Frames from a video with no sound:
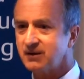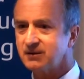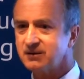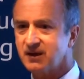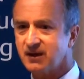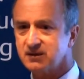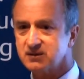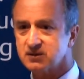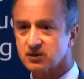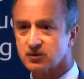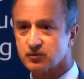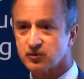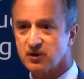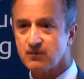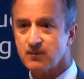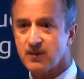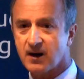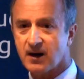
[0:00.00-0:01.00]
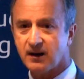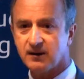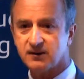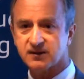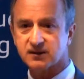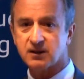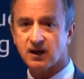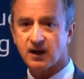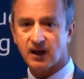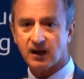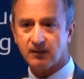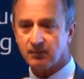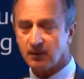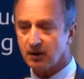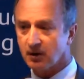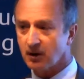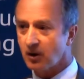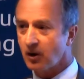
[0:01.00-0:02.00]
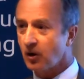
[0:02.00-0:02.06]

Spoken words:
and that reminds them